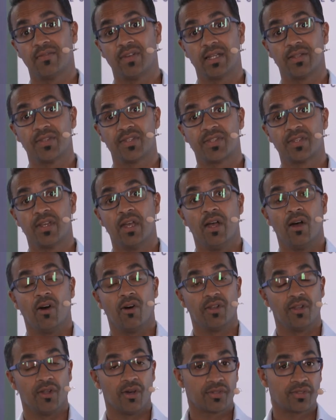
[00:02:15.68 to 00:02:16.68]
events,
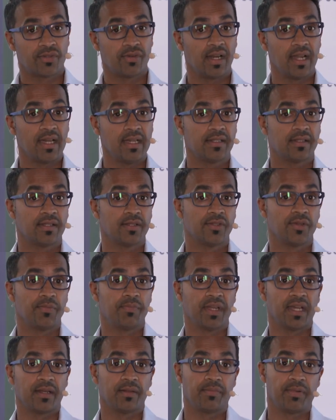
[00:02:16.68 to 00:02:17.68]
are not related to
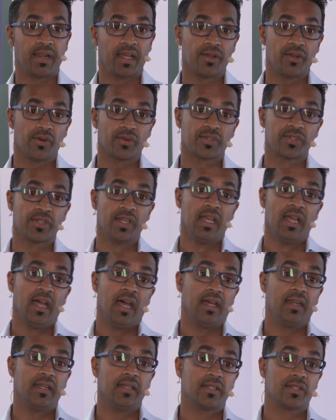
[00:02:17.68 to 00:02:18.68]
PledOx
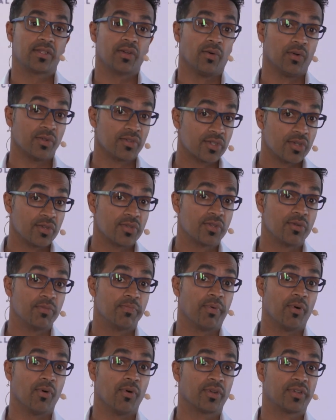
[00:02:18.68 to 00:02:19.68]
and is also
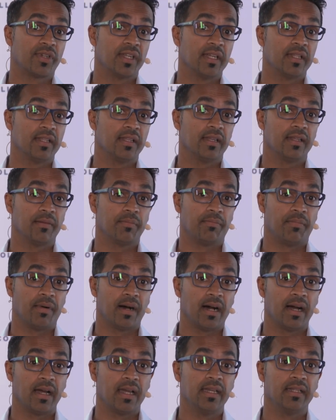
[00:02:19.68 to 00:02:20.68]
supported
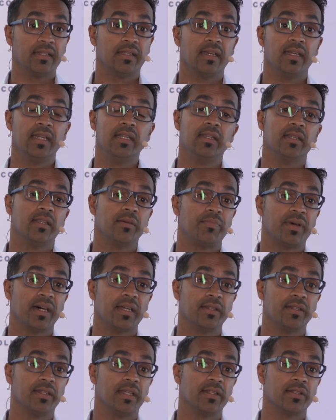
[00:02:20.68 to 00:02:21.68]
by the
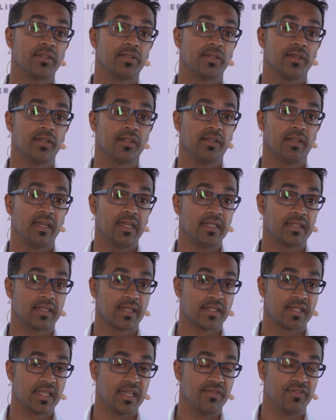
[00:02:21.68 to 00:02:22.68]
independent
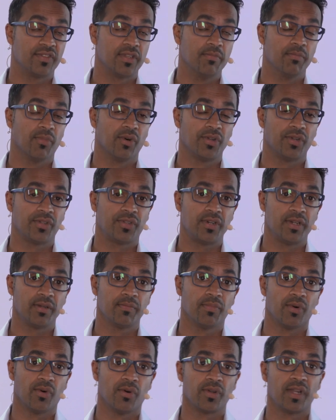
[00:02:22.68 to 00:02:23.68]
Data Safety
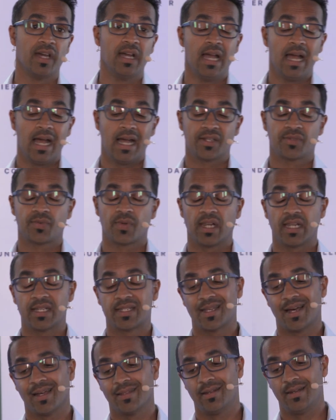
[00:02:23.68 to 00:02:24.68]
Monitoring Board as well
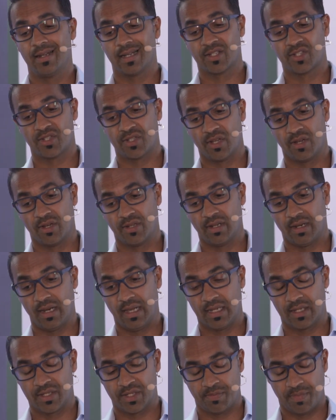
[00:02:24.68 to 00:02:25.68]
as other external
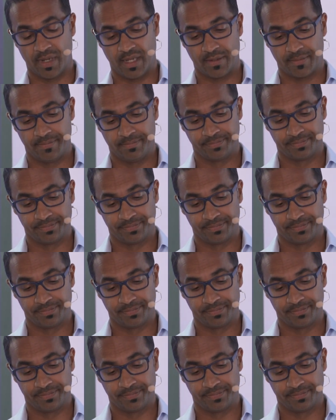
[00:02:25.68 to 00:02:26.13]
experts.